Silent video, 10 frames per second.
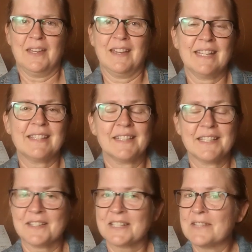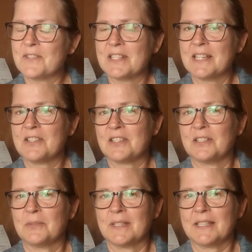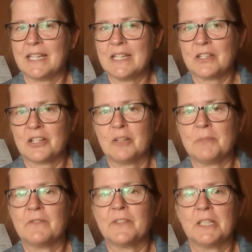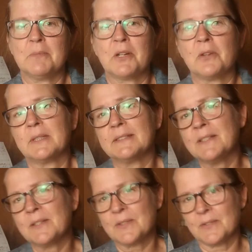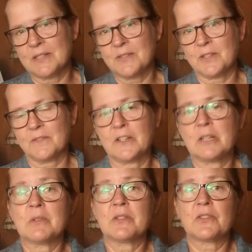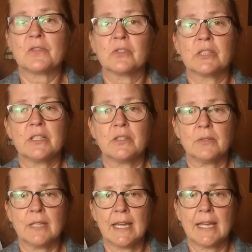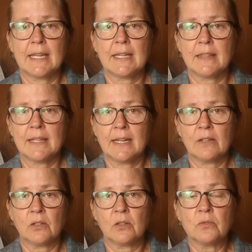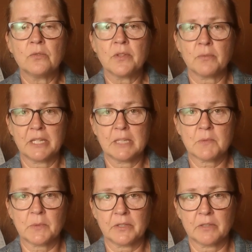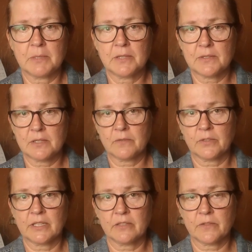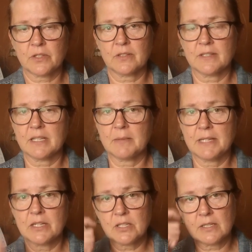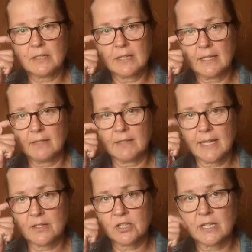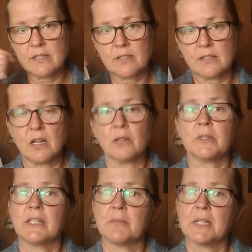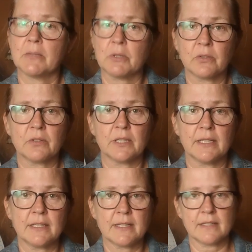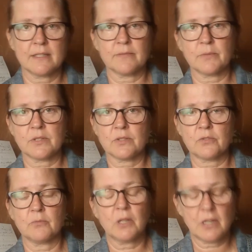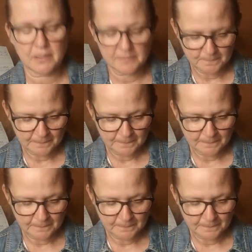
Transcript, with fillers: I had the nicest conversation with Kate Sharp and Philip Cowan. So these are the farmers over in the U K that own the rams we're going to be using for artificial insemination, and had a chance to talk with them, and I recorded it. It was a Zoom call.